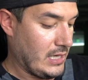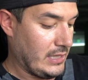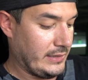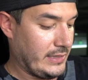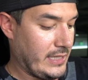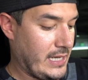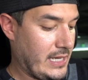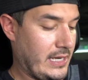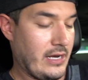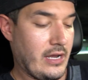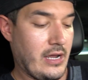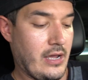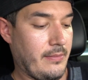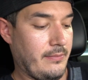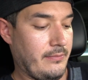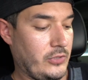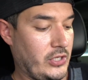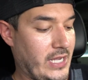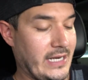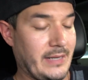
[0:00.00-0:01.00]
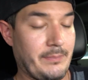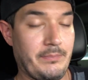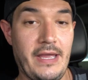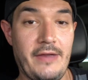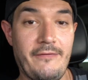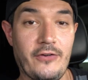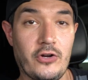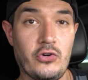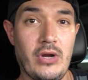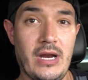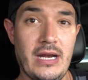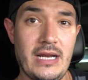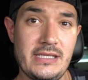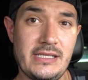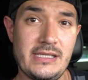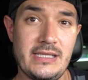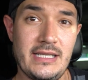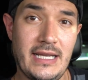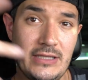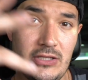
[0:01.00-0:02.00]
Then you got to pay for
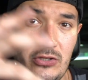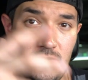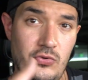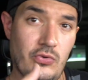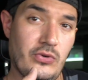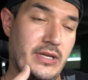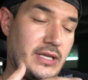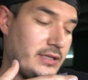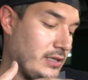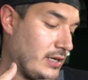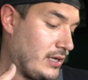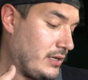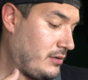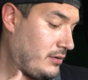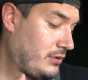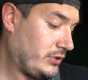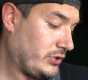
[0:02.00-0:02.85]
credits to get the tuning done.